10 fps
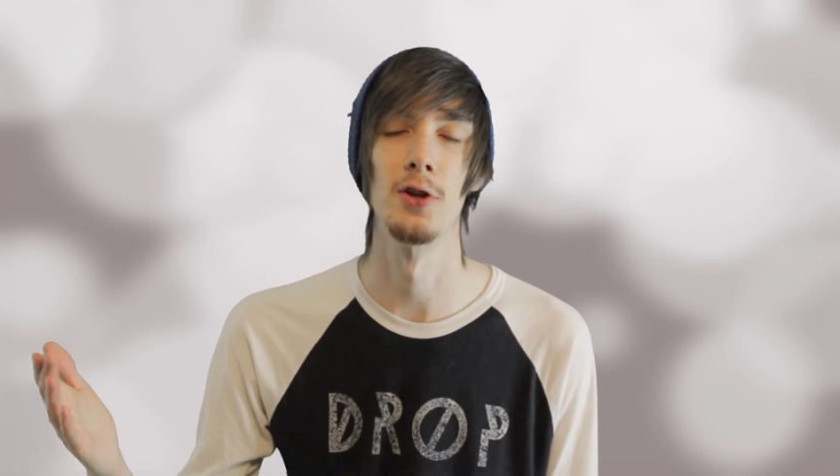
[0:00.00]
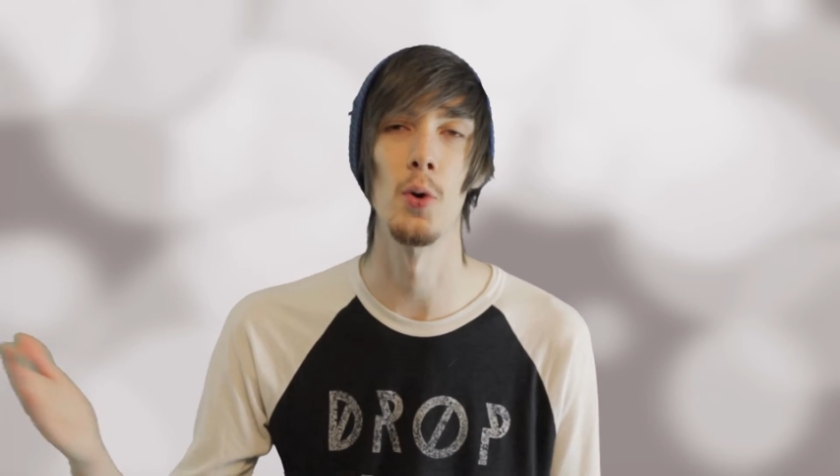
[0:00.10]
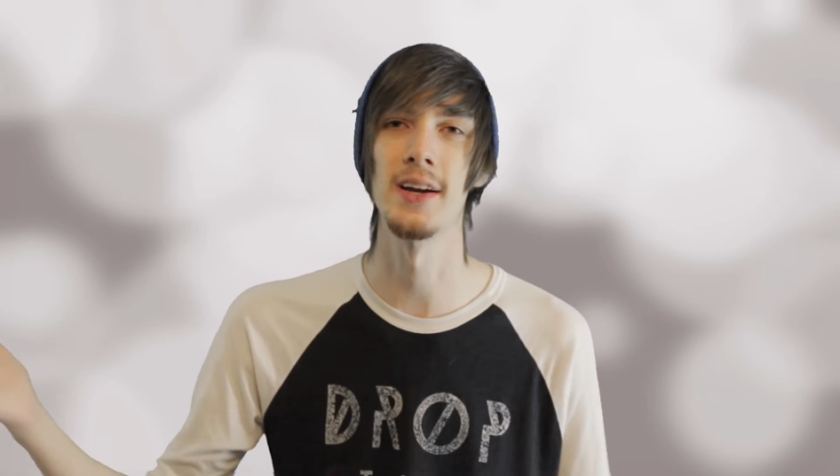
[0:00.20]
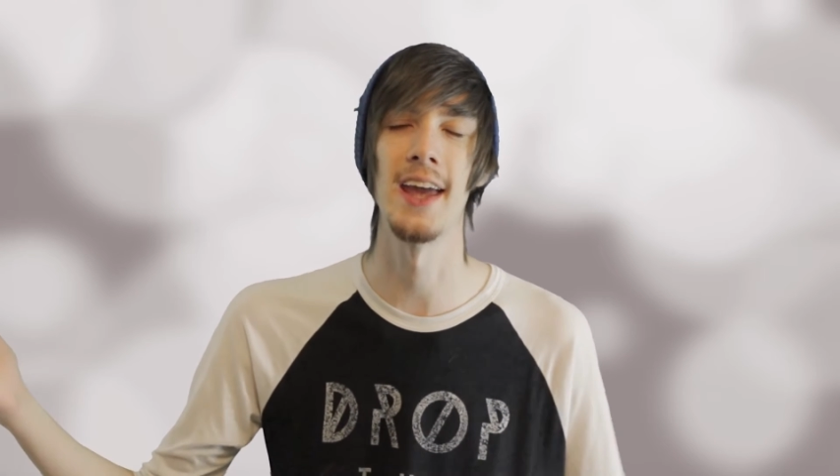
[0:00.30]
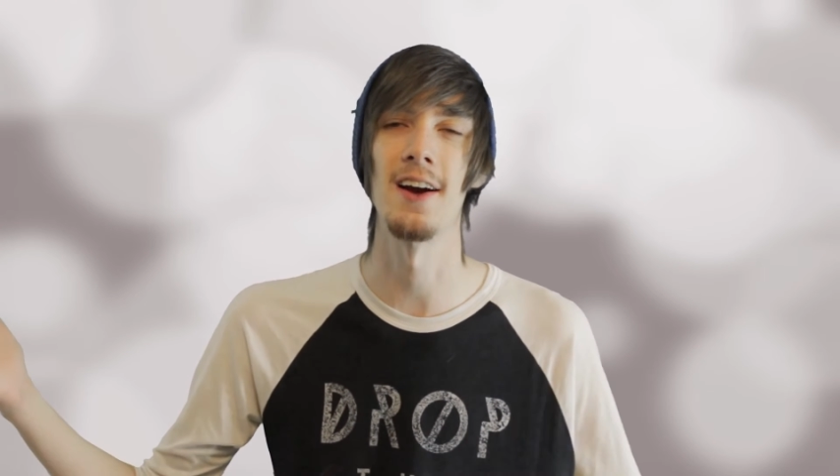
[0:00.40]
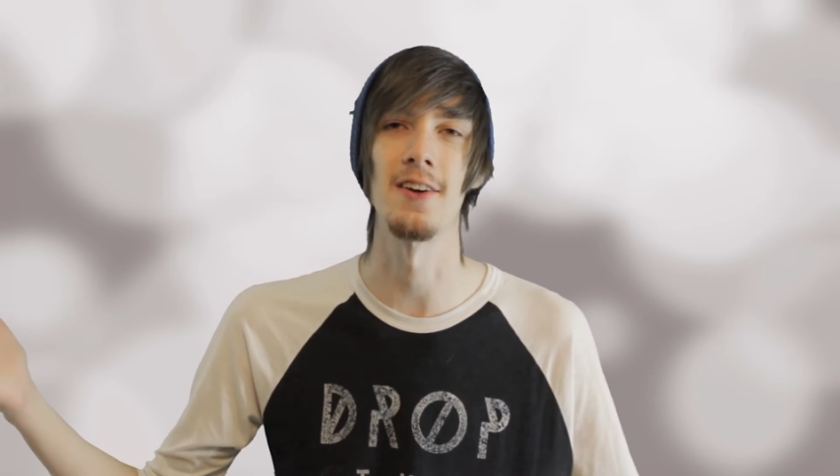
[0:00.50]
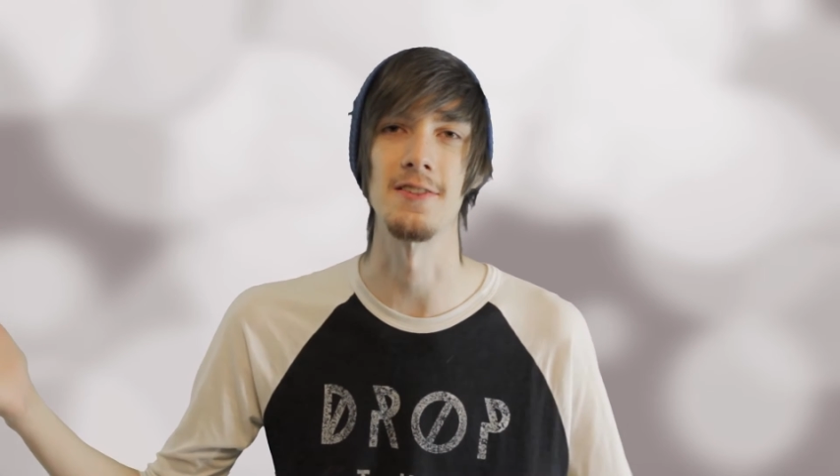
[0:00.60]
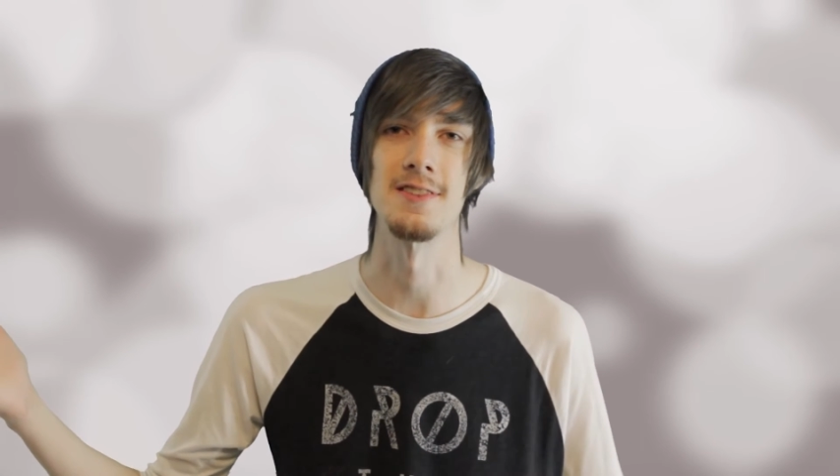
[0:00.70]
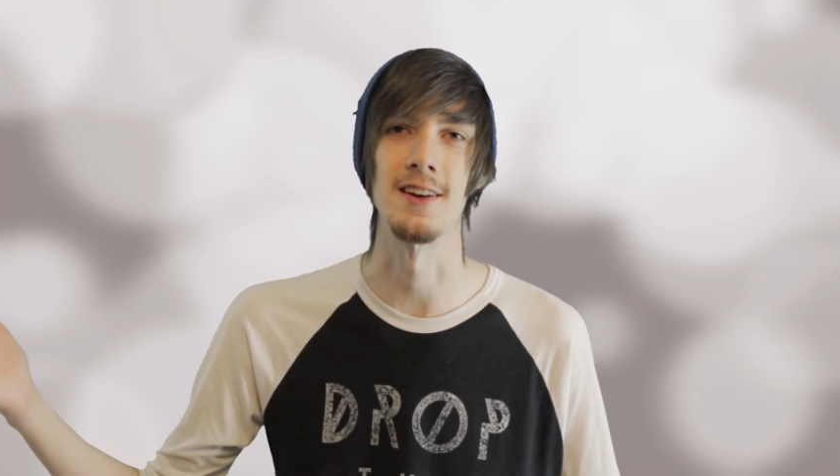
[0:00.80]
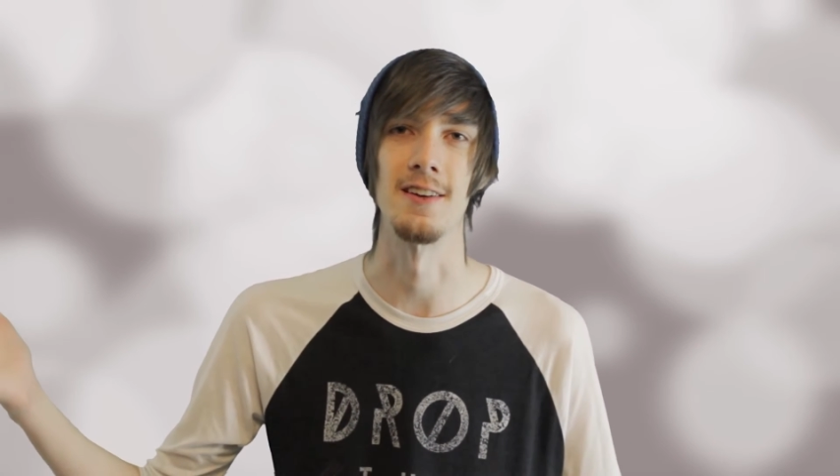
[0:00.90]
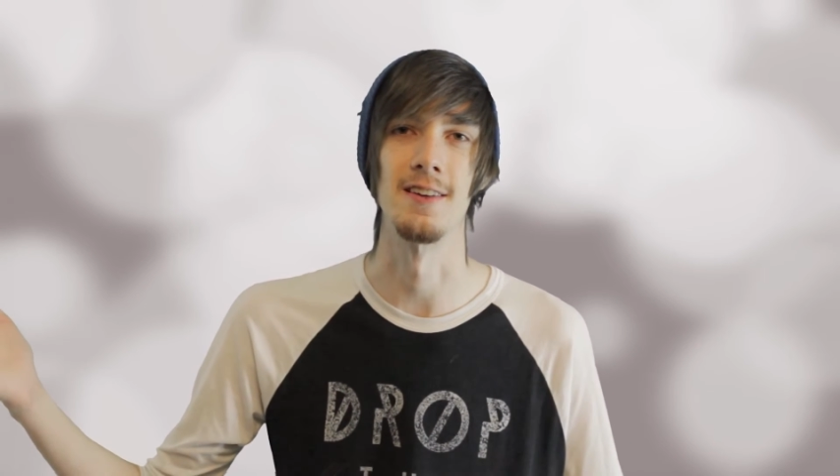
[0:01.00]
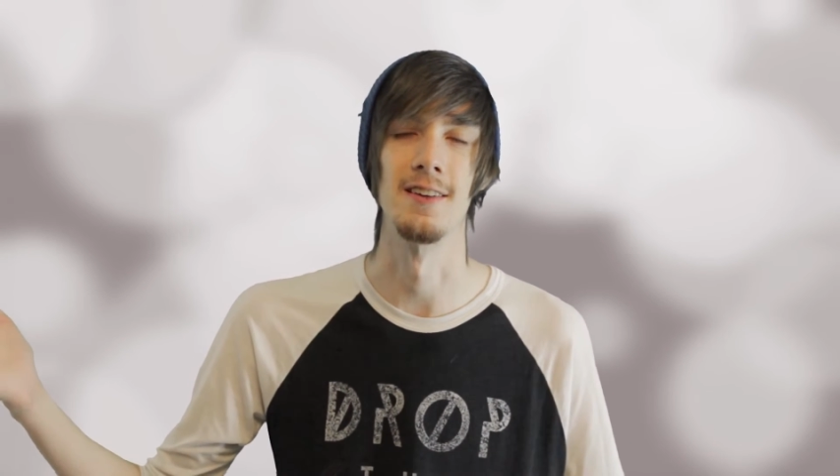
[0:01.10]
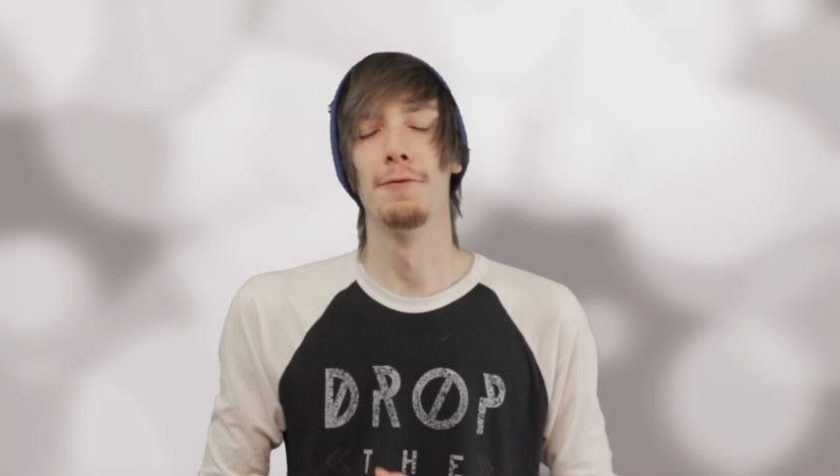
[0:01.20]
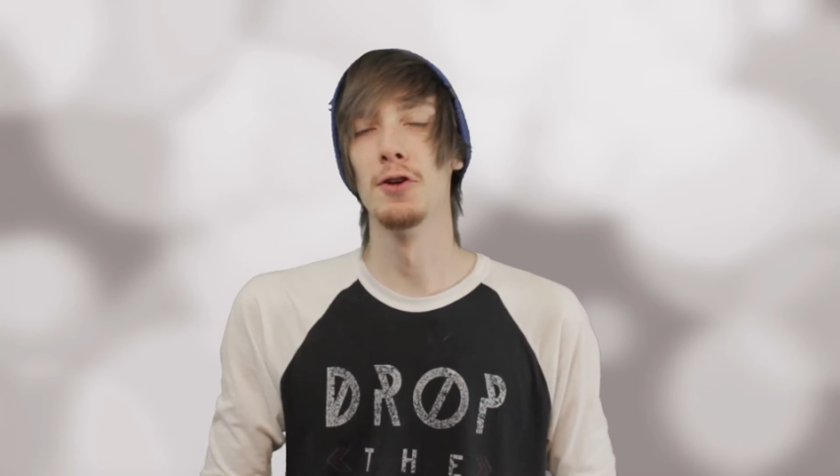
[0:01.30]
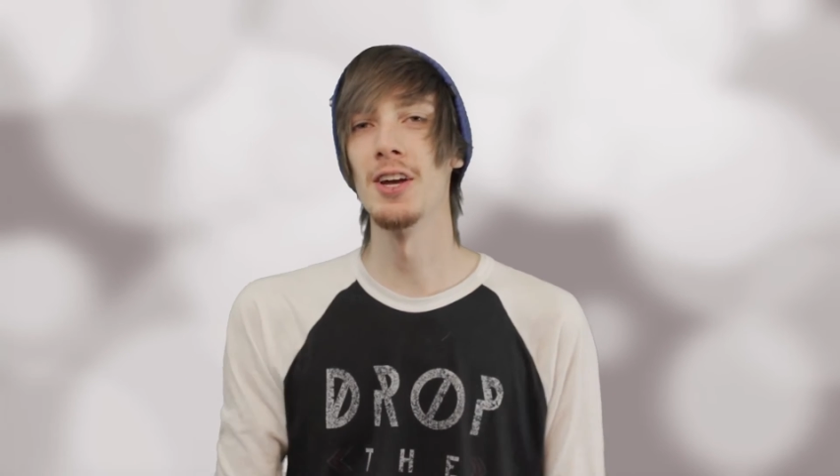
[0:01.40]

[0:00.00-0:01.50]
No one cares here. If you